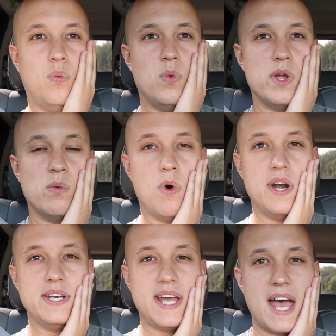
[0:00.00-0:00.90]
We
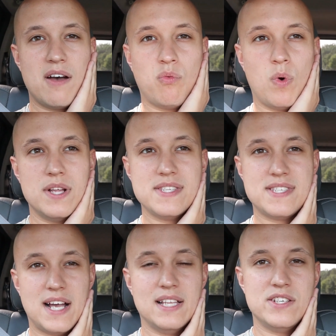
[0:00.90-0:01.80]
wanted to have one
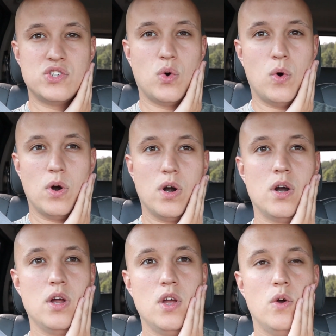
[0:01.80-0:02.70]
solid
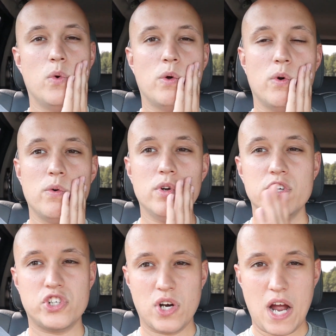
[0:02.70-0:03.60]
door. We weren't
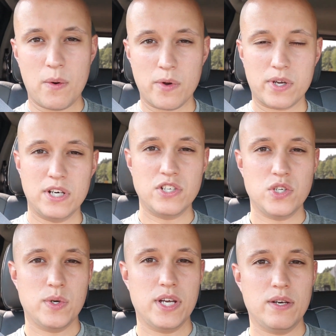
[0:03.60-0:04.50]
really sure how we were gonna
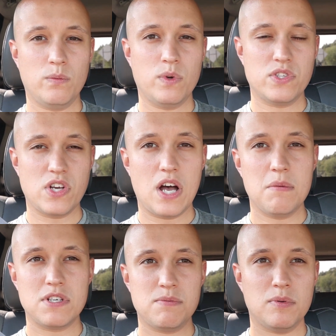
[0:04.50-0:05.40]
do it. We saw a
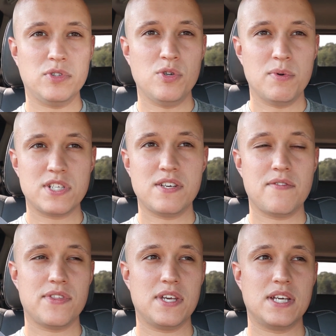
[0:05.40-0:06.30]
bunch of people do a bunch of
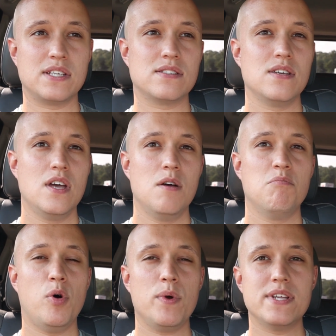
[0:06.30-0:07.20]
different things,
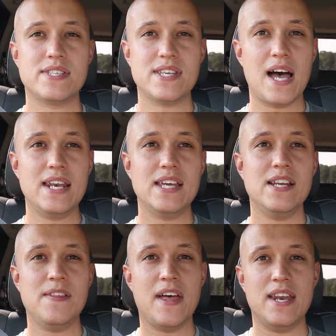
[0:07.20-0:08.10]
but we
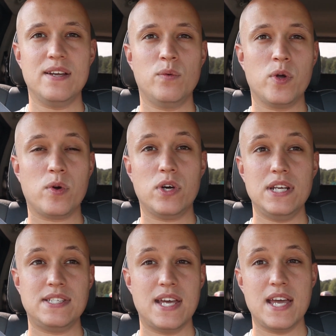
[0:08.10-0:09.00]
decided that we were
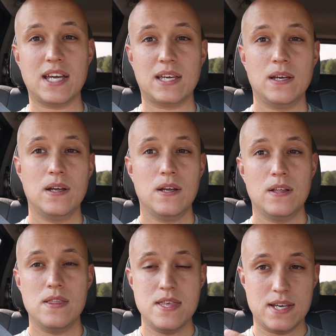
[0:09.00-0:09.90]
gonna take
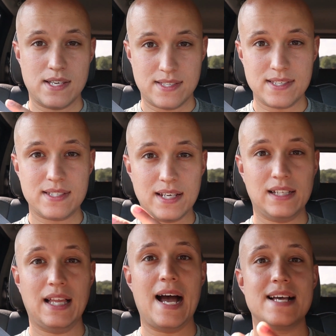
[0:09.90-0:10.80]
the existing
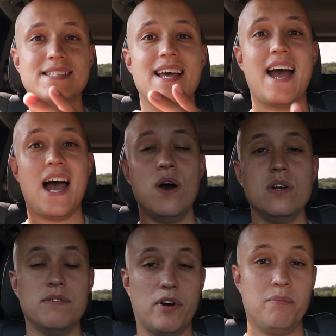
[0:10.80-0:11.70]
glass
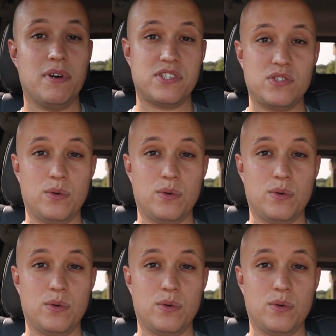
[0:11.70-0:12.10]
out of our bus